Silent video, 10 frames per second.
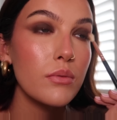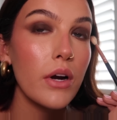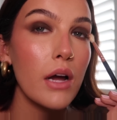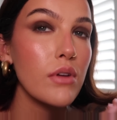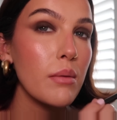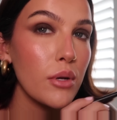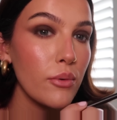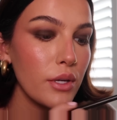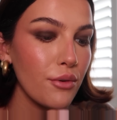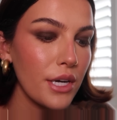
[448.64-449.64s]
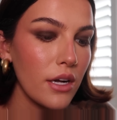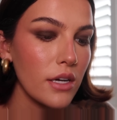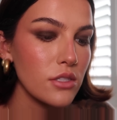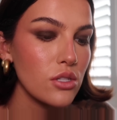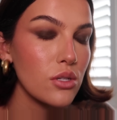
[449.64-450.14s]
where I have like bluey green
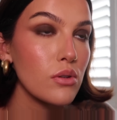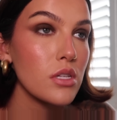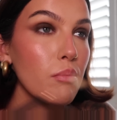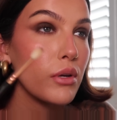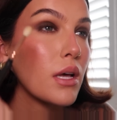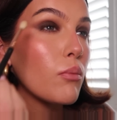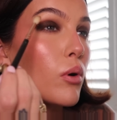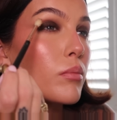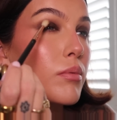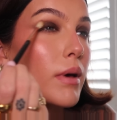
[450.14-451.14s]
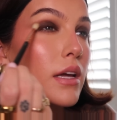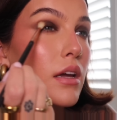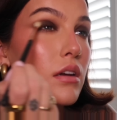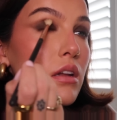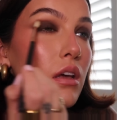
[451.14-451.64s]
eyes, as soon as I bring that warmth back
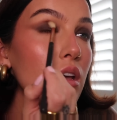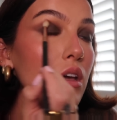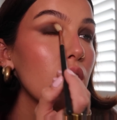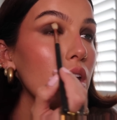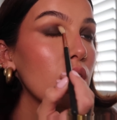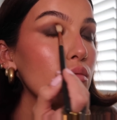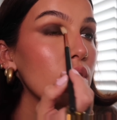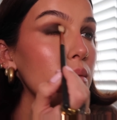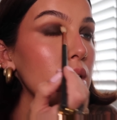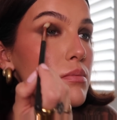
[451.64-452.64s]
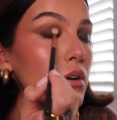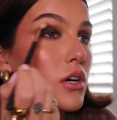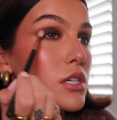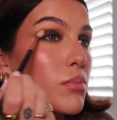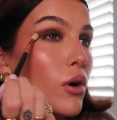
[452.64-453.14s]
in, it really makes my
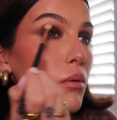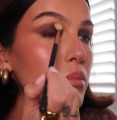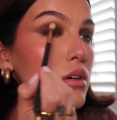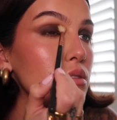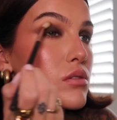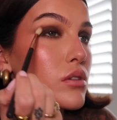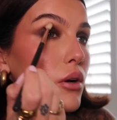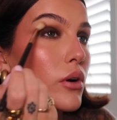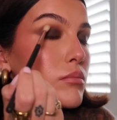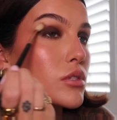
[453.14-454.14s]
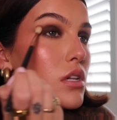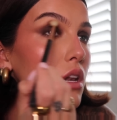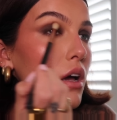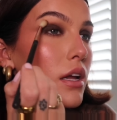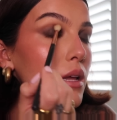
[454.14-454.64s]
eyes pop. So I'm just
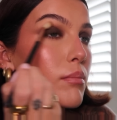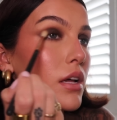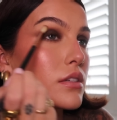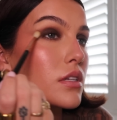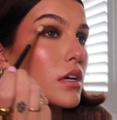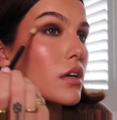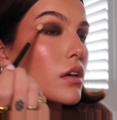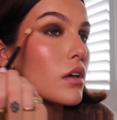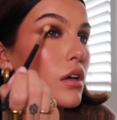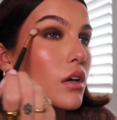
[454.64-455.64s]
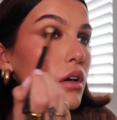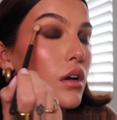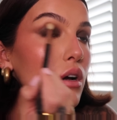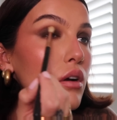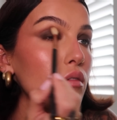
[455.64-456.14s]
lightly blending
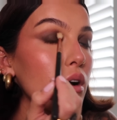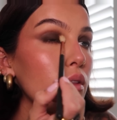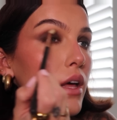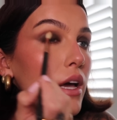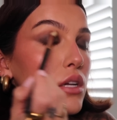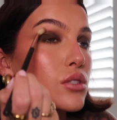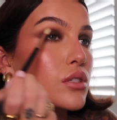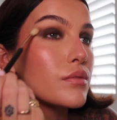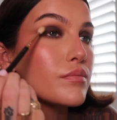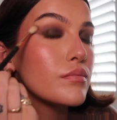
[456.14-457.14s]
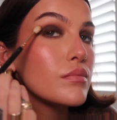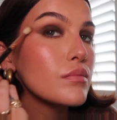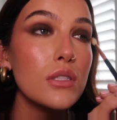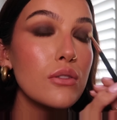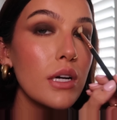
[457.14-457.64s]
around that edge,
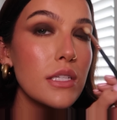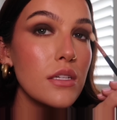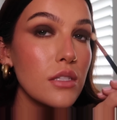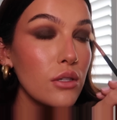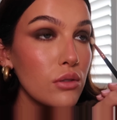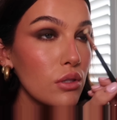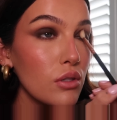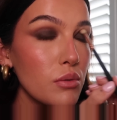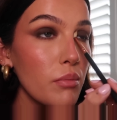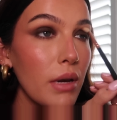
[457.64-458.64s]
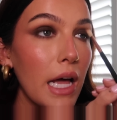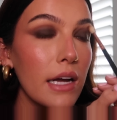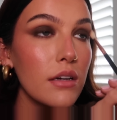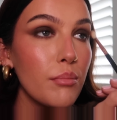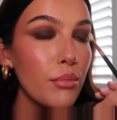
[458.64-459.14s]
which is crazy because I used to do this with
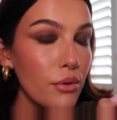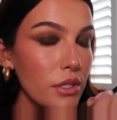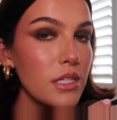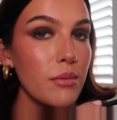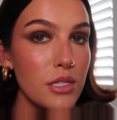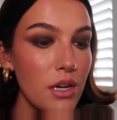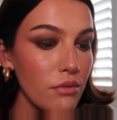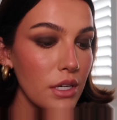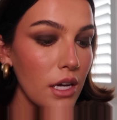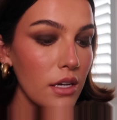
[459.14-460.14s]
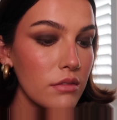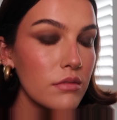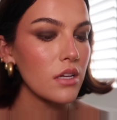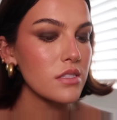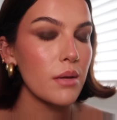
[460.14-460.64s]
black pretty much every day.
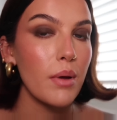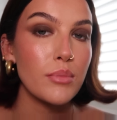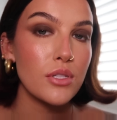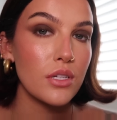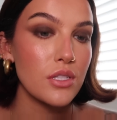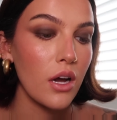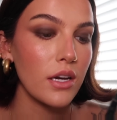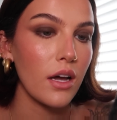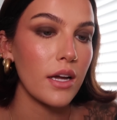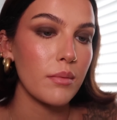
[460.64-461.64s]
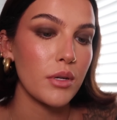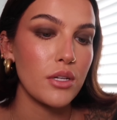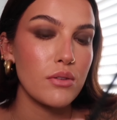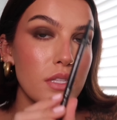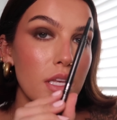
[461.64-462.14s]
Last step, I'm just going to tight line. I'm going
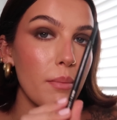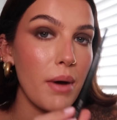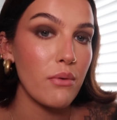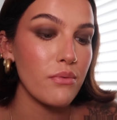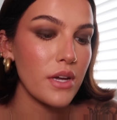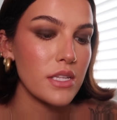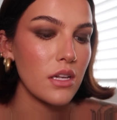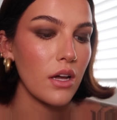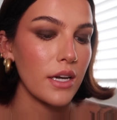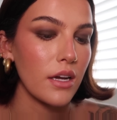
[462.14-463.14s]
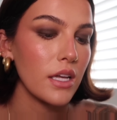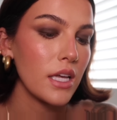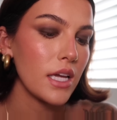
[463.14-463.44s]
to use the About Face liner